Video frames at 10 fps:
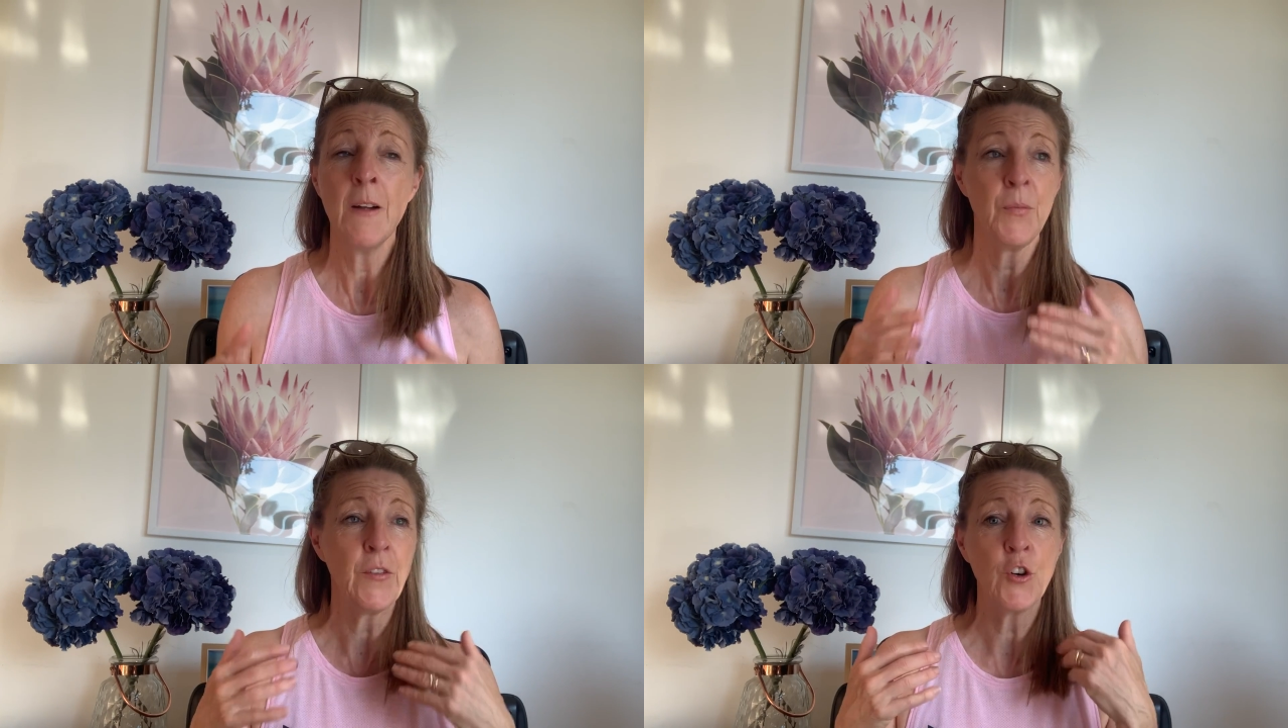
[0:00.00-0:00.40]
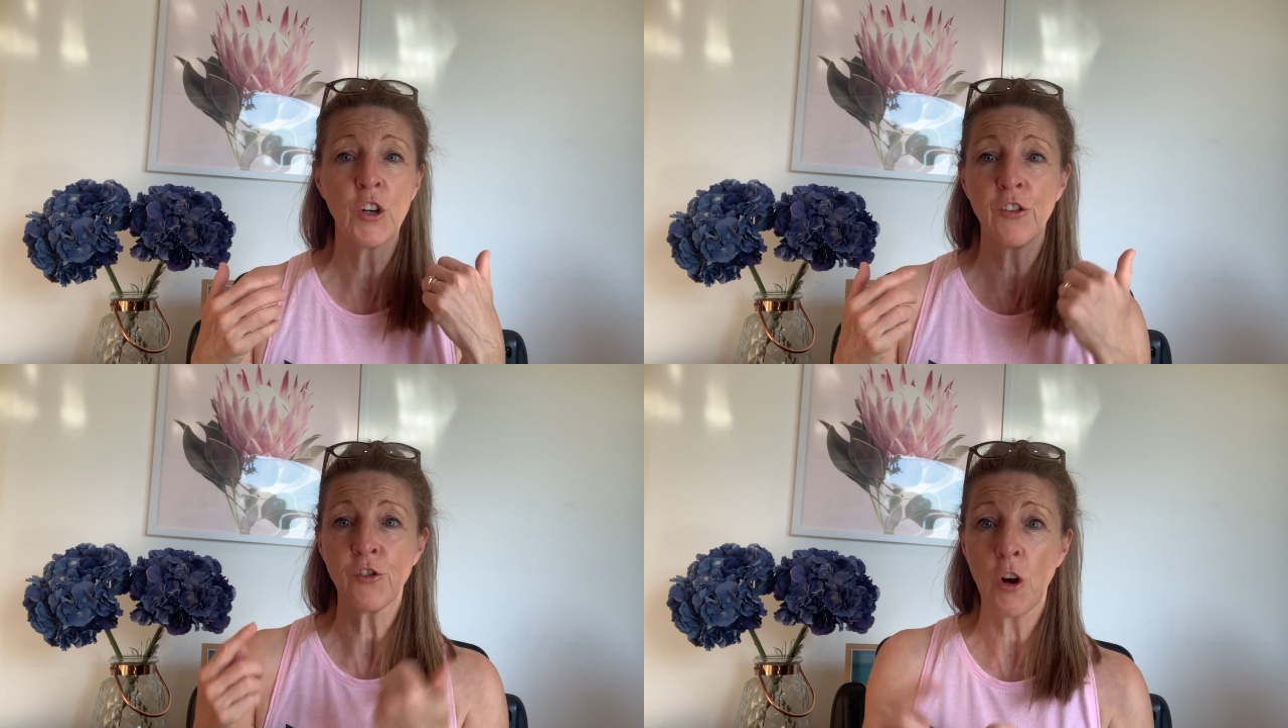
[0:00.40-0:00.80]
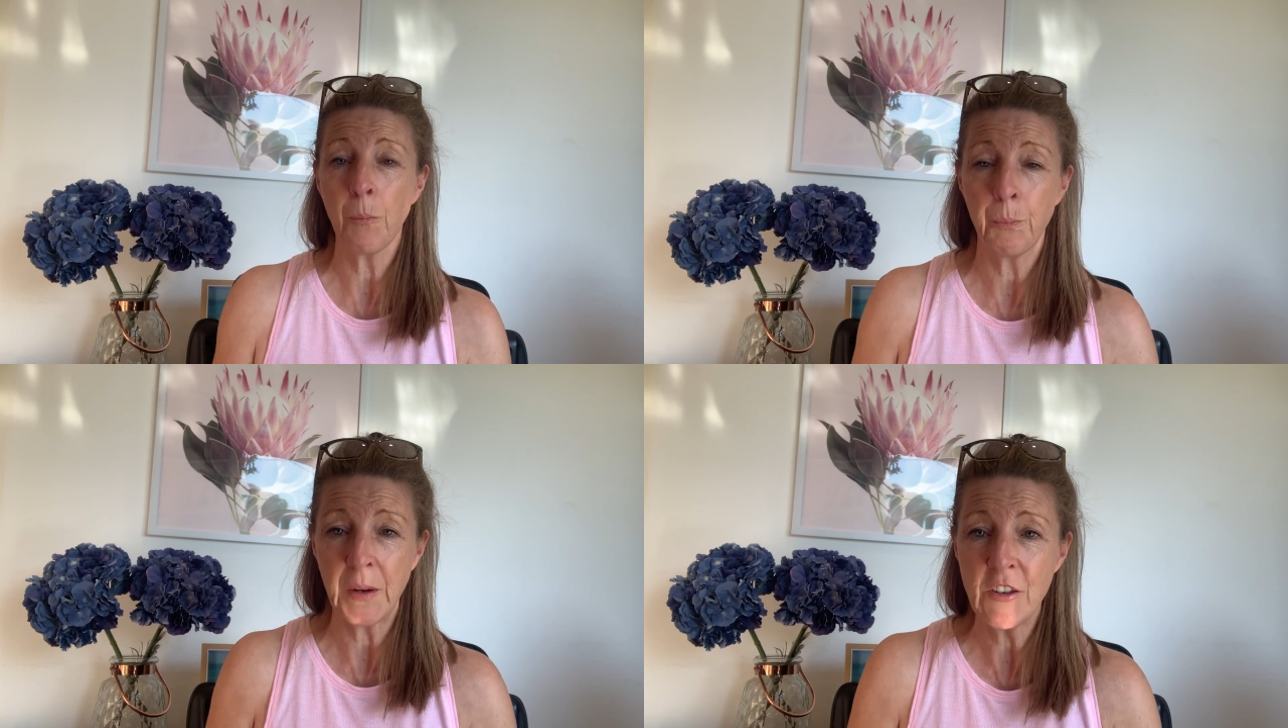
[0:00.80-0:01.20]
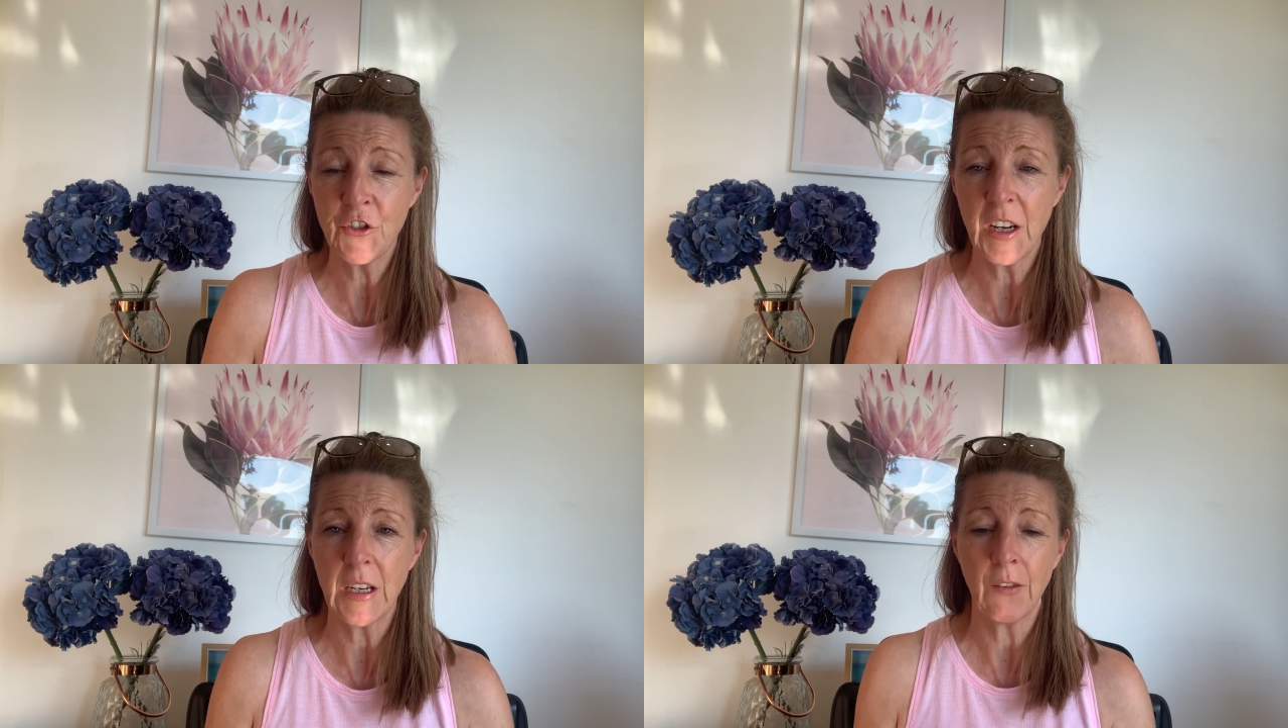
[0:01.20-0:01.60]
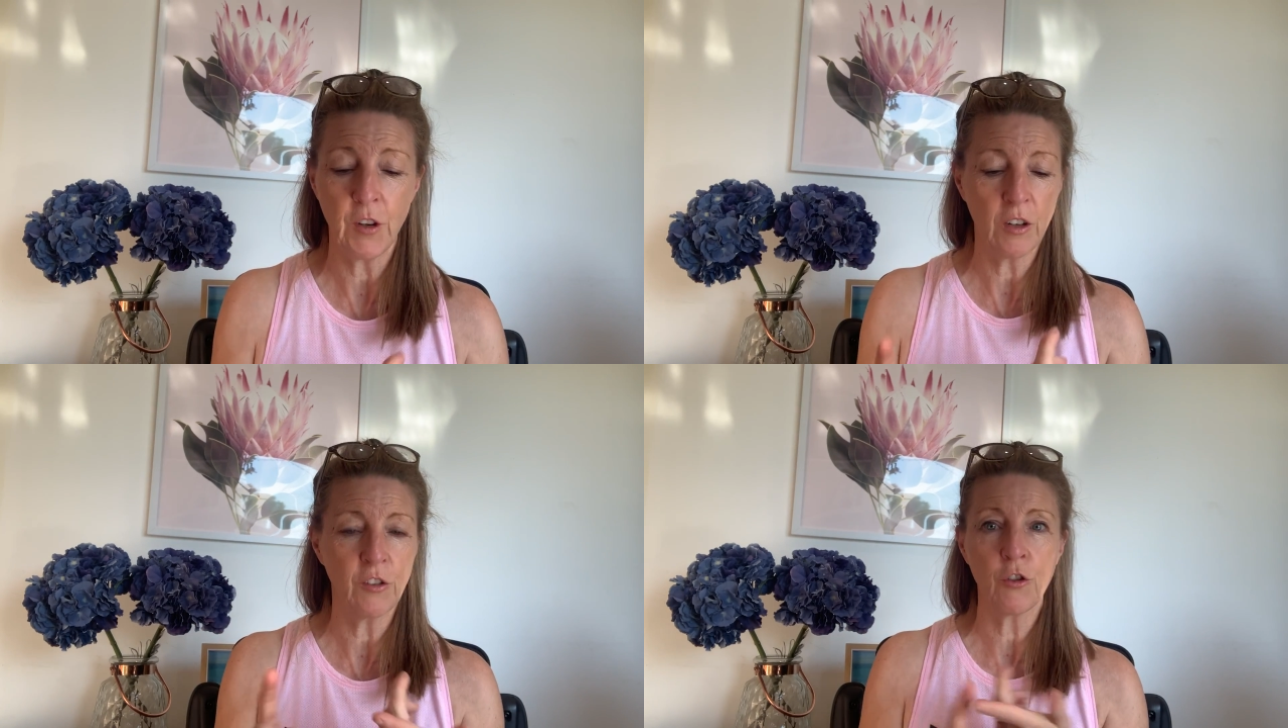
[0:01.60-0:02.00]
If you're going to stop binge eating, if you're
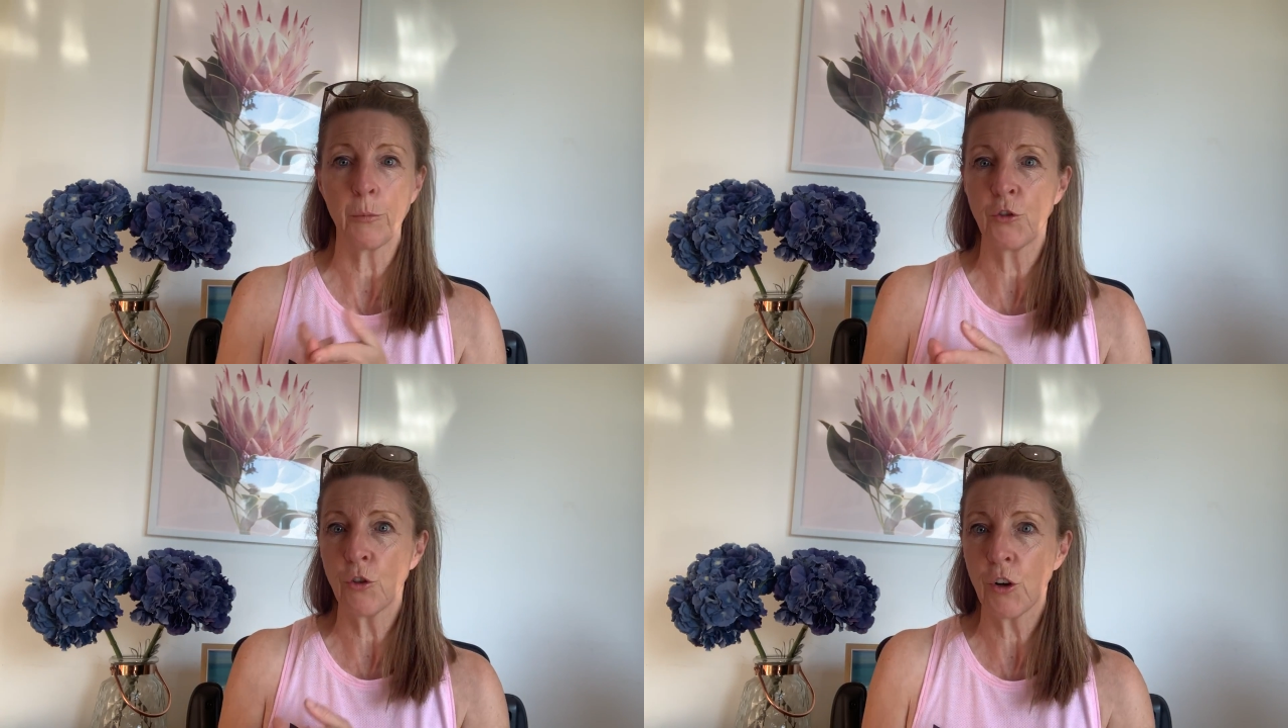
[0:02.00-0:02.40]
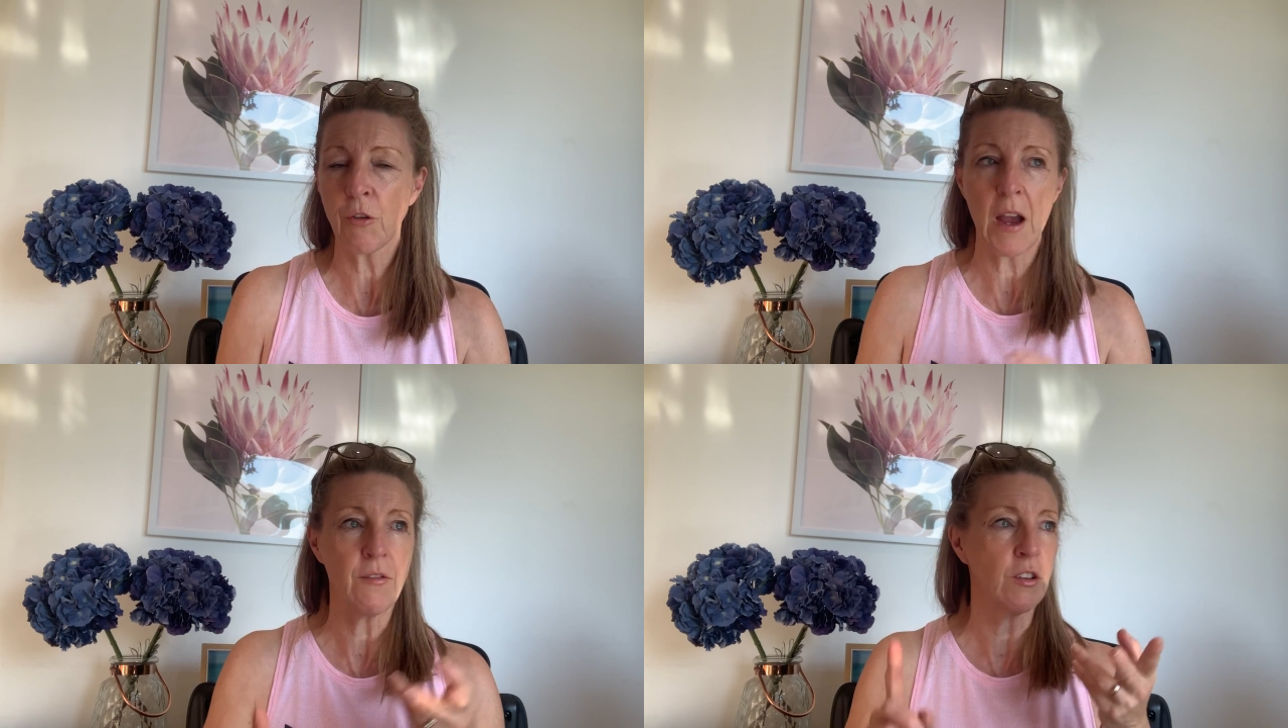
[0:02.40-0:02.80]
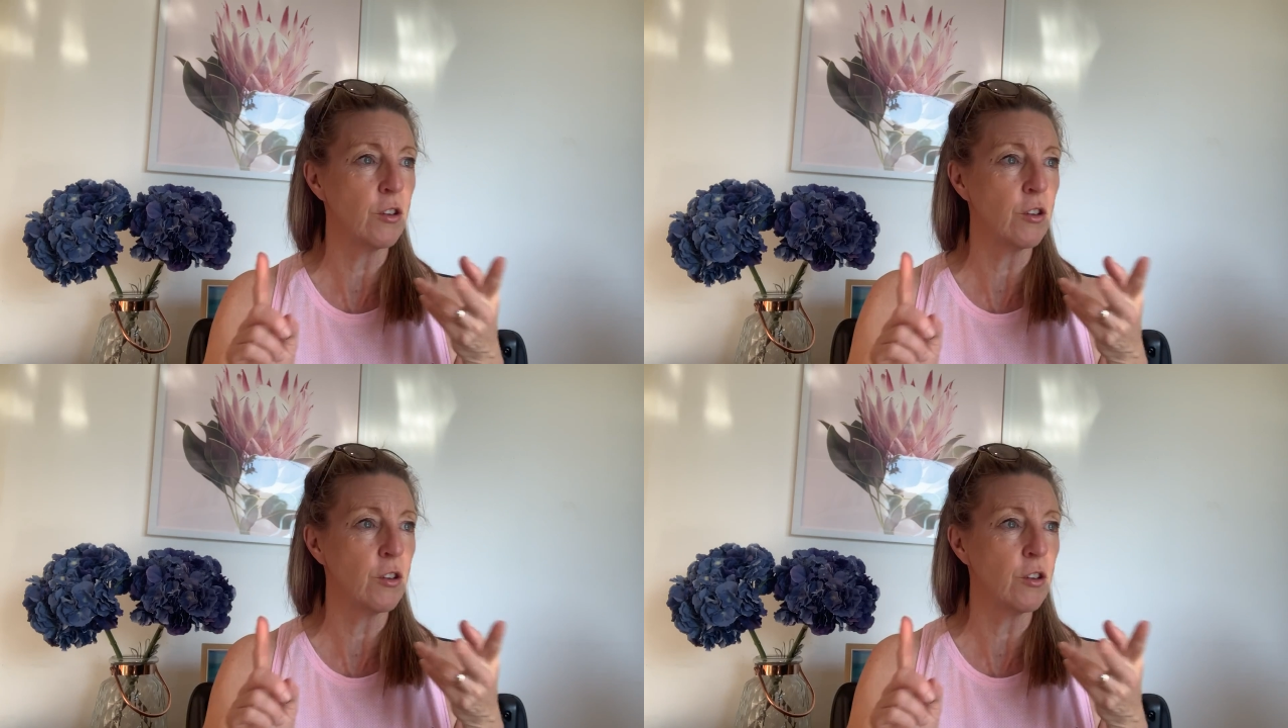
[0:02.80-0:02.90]
going to stop sugar cravings,